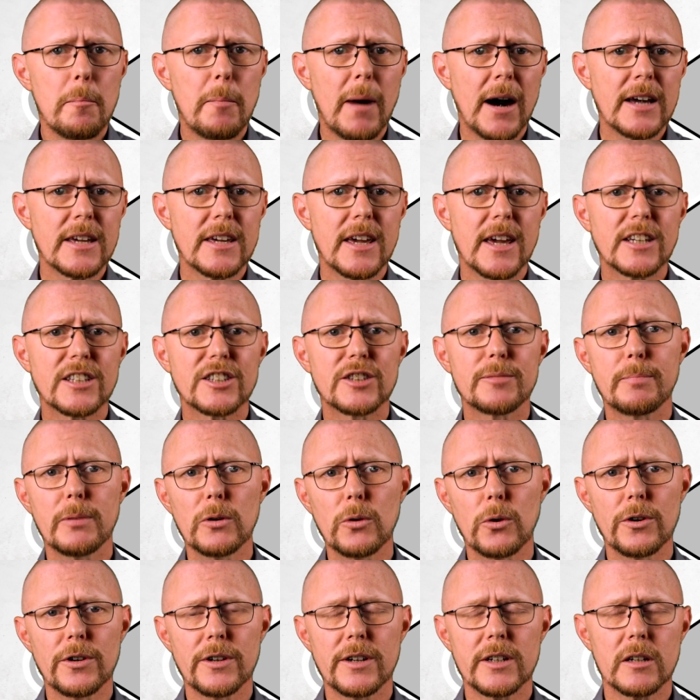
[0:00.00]
by
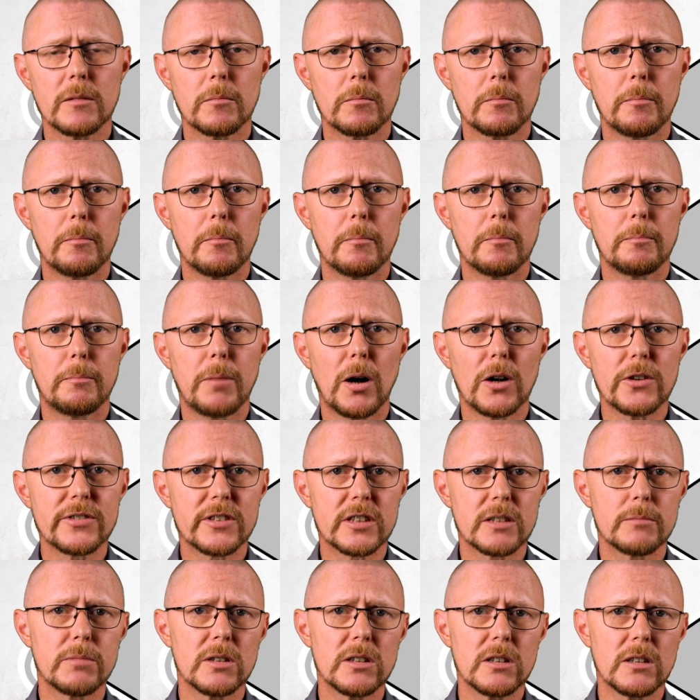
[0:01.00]
exploring
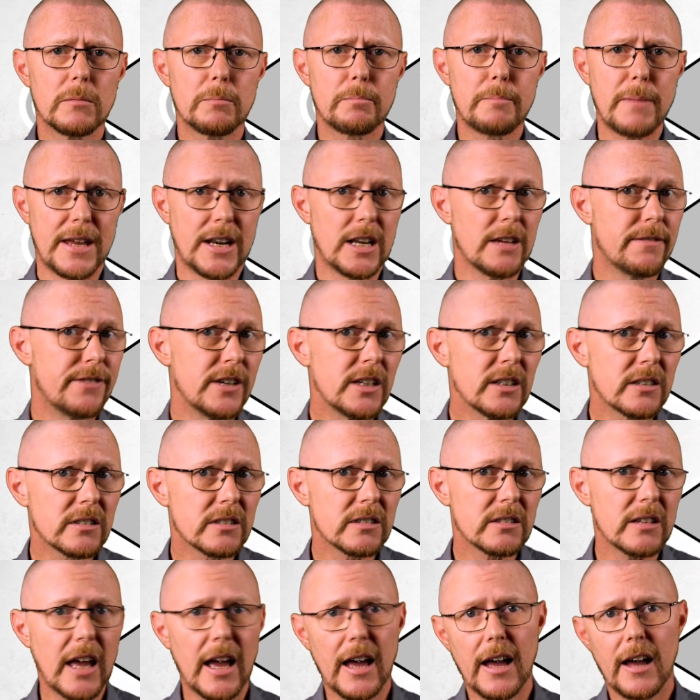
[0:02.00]
possible
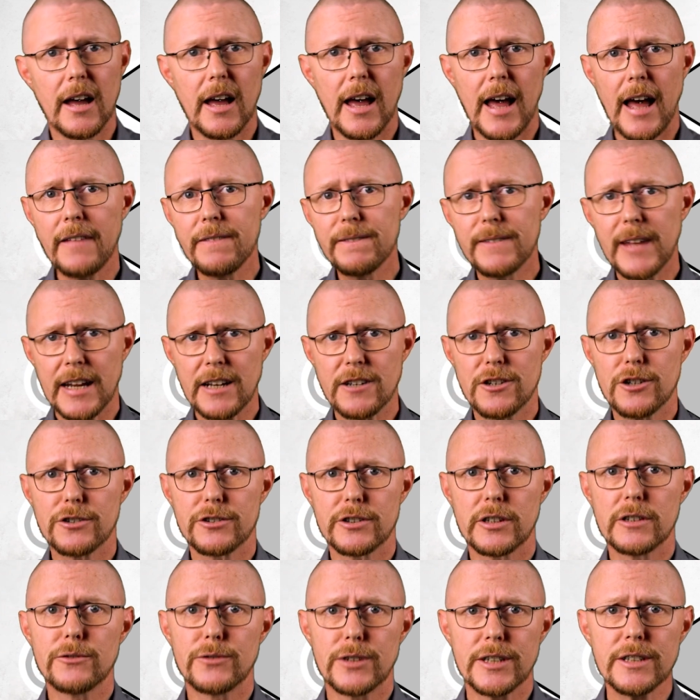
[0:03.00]
benefits and
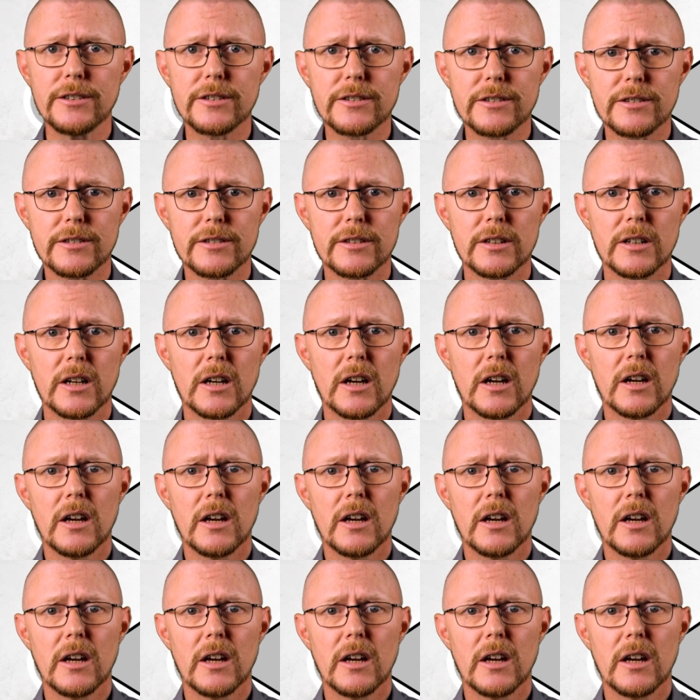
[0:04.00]
dangers and risks